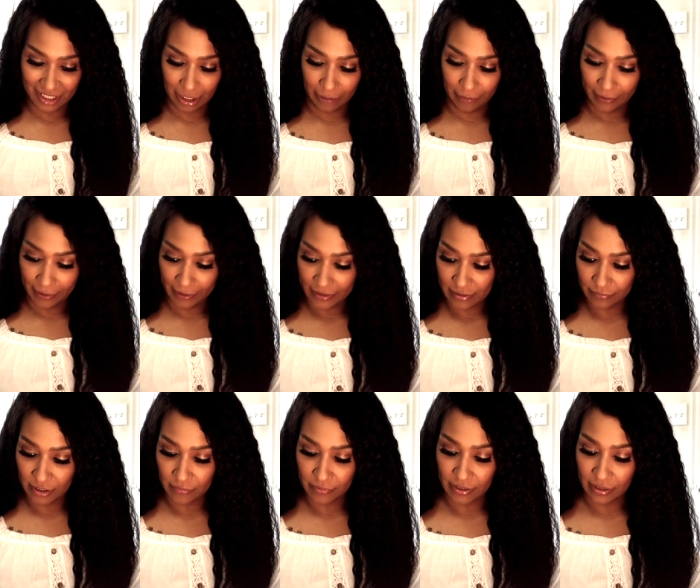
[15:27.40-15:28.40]
Okay,
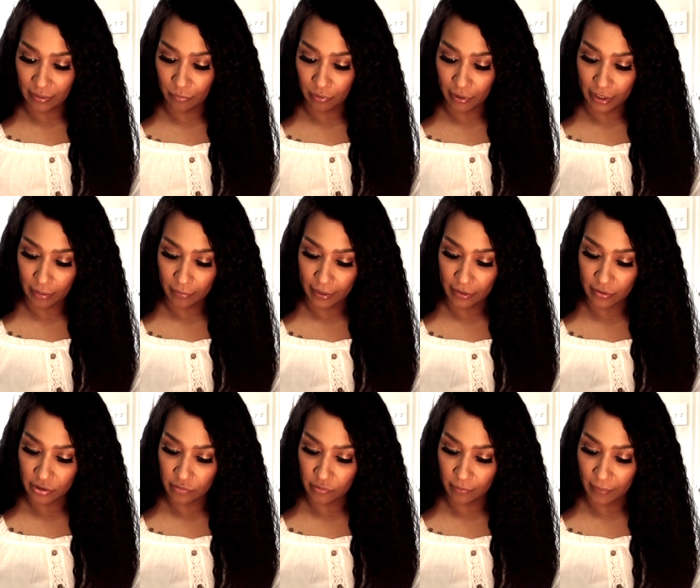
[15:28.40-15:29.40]
sometimes I have to break them out
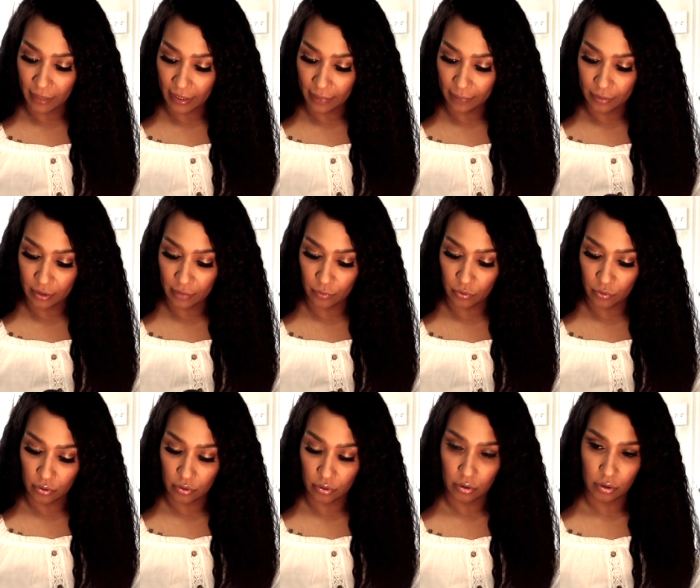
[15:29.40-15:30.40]
to remind people.
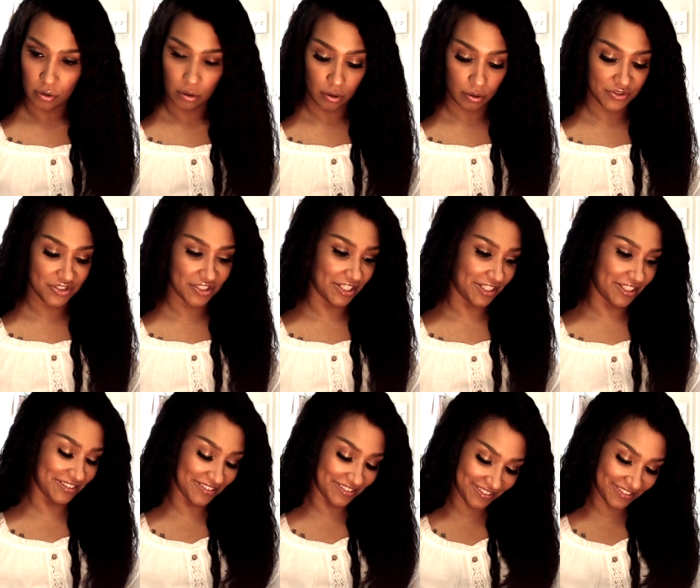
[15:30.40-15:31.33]
Just kidding.